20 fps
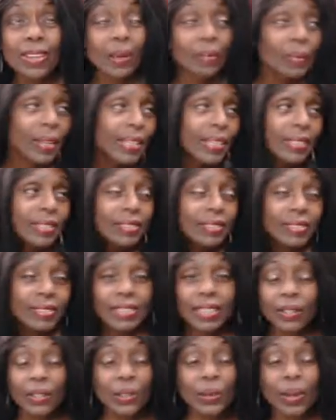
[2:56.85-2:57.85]
I'm not
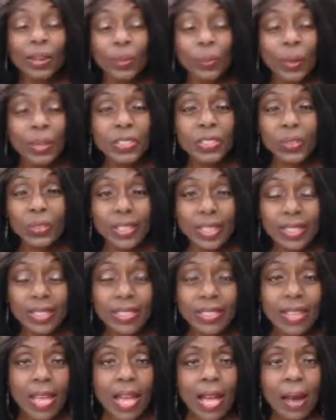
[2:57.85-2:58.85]
telling you how to raise your
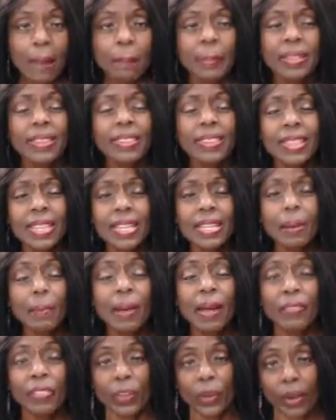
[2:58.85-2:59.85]
kids, but think
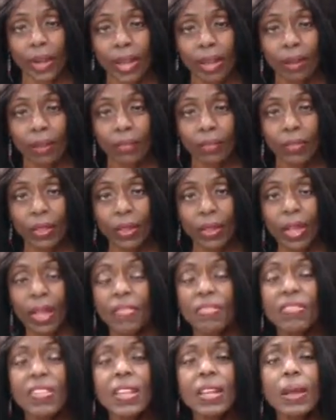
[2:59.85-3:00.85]
about their health.
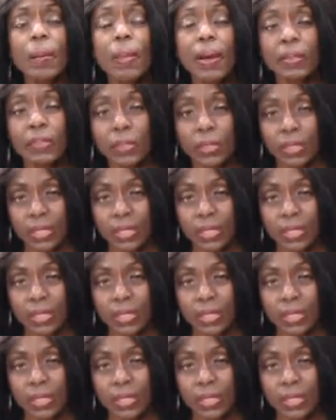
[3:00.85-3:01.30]
Think about their